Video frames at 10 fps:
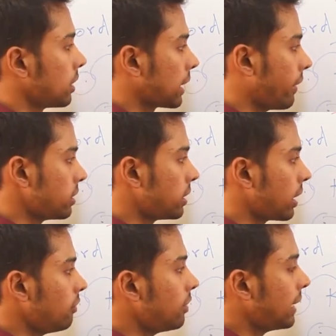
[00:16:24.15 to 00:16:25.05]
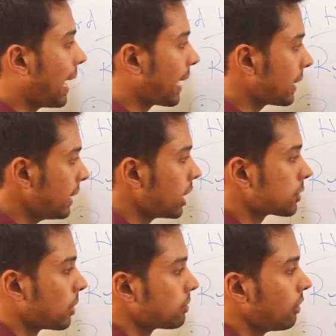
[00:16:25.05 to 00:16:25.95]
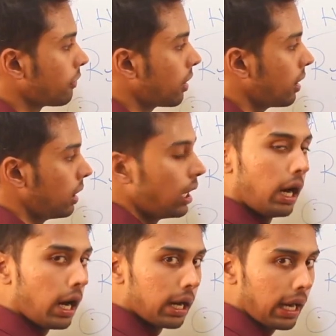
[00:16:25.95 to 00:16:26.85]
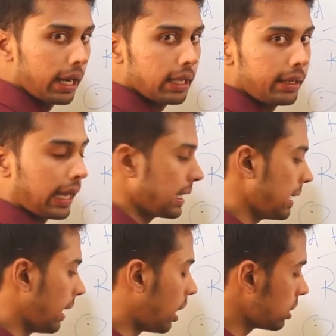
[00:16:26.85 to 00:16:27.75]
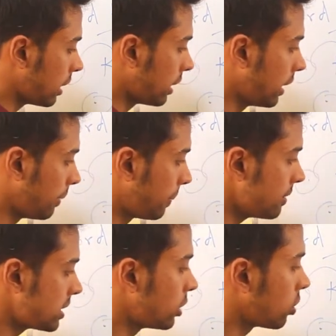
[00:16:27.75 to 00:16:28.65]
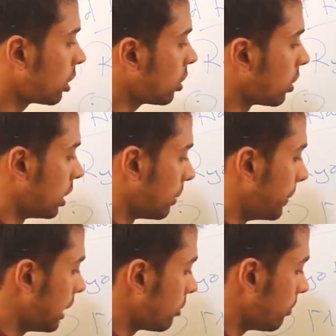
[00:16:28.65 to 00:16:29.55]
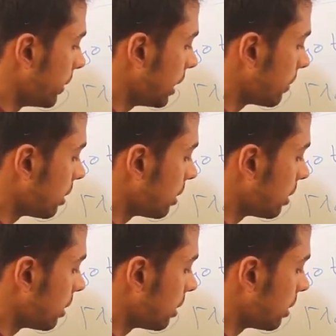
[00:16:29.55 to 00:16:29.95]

The governor general will directly responsible for uh, collecting the tax. On uh, previously told no, middle middle